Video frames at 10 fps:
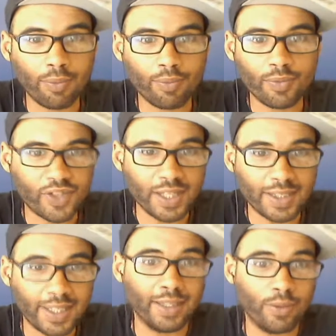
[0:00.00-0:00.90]
since
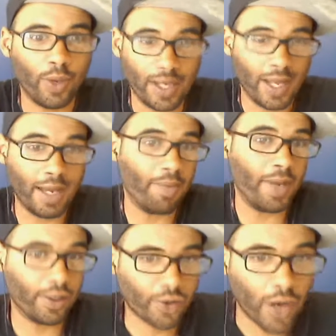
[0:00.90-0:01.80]
he went ahead and made
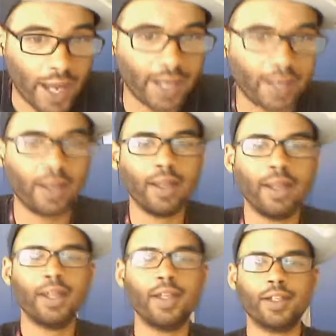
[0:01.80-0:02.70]
a trade
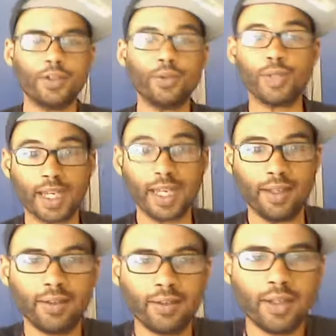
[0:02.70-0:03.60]
to get
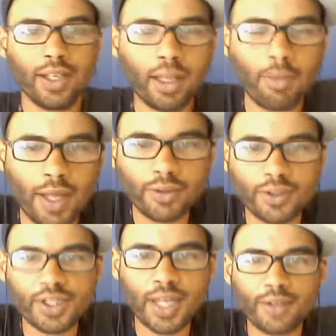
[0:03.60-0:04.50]
Emmanuel
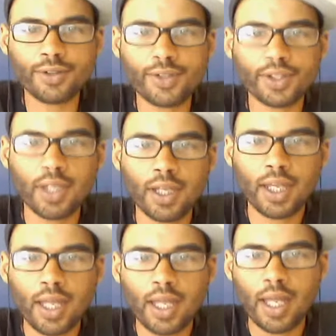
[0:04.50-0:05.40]
Sanders.
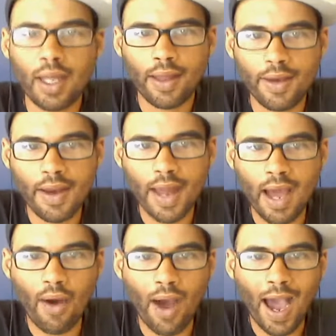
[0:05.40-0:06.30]

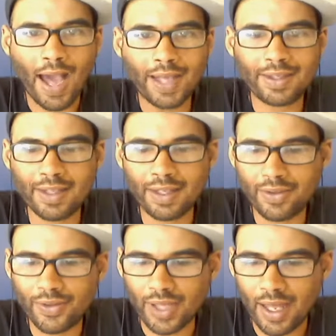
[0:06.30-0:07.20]
Now, I think
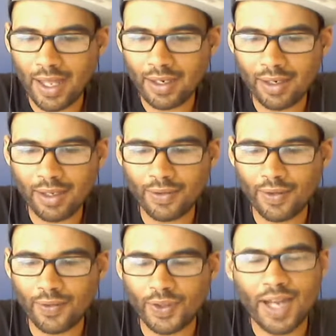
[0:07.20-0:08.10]
that
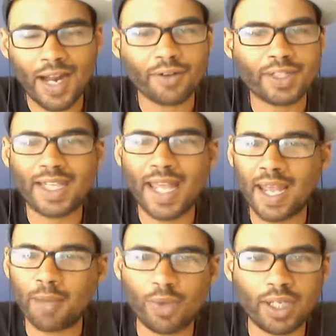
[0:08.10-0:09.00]
the Niners
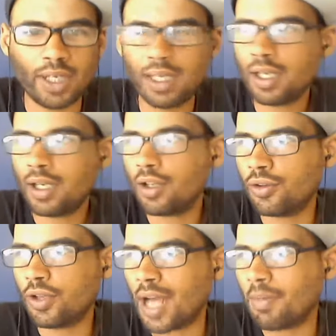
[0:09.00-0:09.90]
can't be,
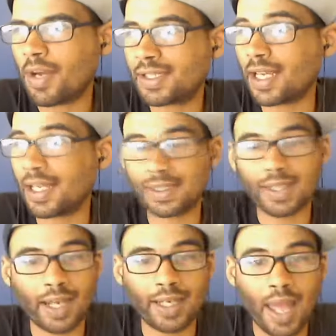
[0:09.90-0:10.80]
look, I'm not saying it's not
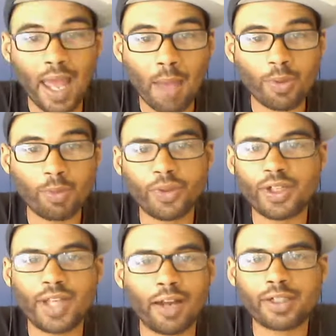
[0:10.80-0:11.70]
going to happen, but the
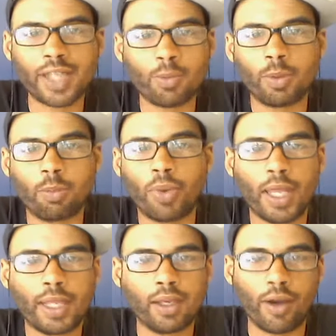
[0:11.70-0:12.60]
Niners can't be
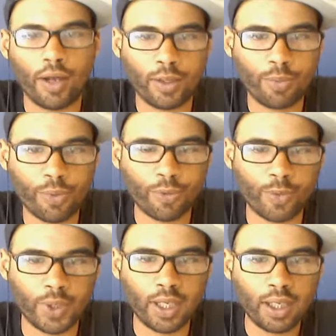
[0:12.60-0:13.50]
banking on
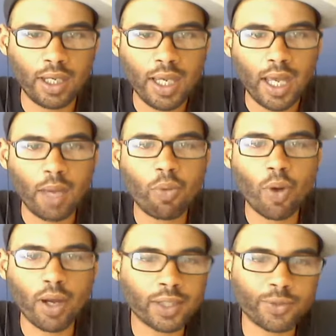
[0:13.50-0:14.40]
improvement and
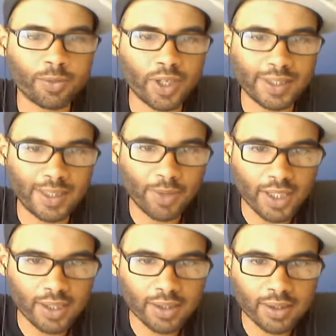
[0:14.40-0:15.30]
progress from Dante
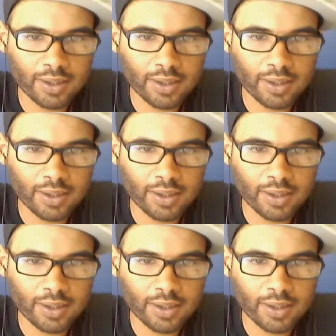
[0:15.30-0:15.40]
Pettis.